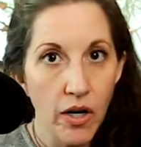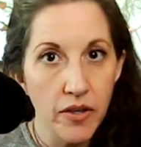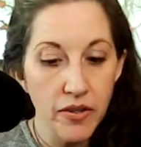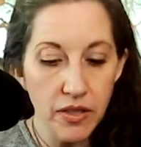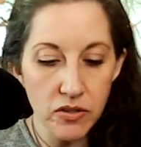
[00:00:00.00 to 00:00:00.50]

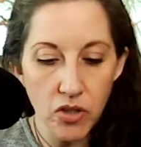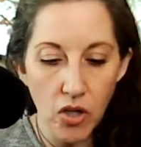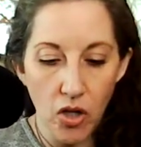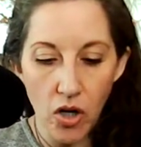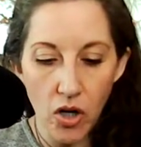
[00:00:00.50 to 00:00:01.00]
things
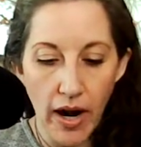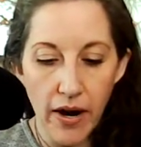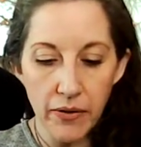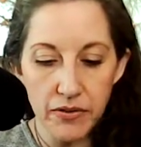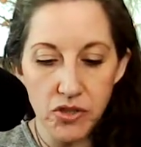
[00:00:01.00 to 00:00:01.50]
are are
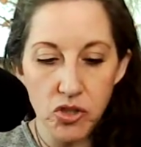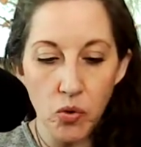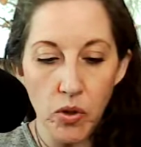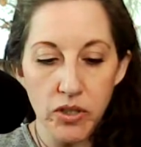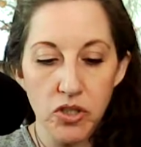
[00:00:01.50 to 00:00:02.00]
out of
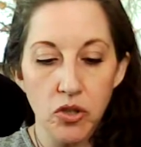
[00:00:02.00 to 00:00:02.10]
sorts.